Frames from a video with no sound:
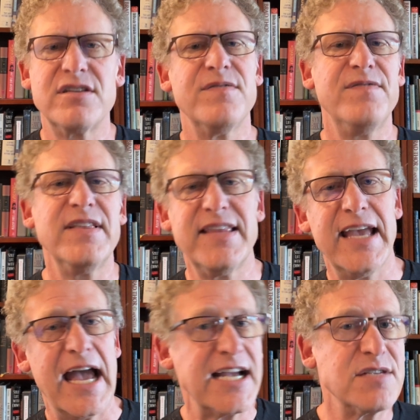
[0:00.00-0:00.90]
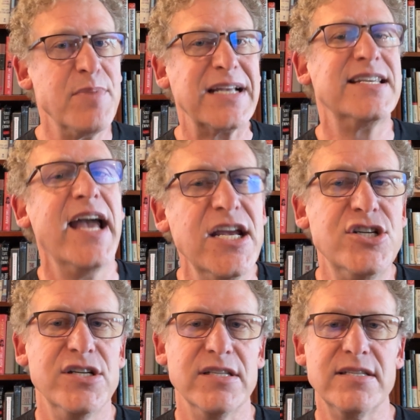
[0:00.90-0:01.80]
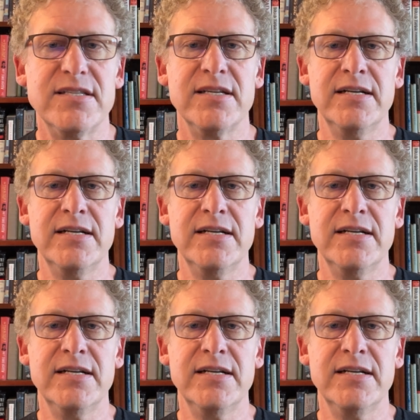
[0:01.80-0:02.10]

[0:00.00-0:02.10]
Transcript: to fit the expectations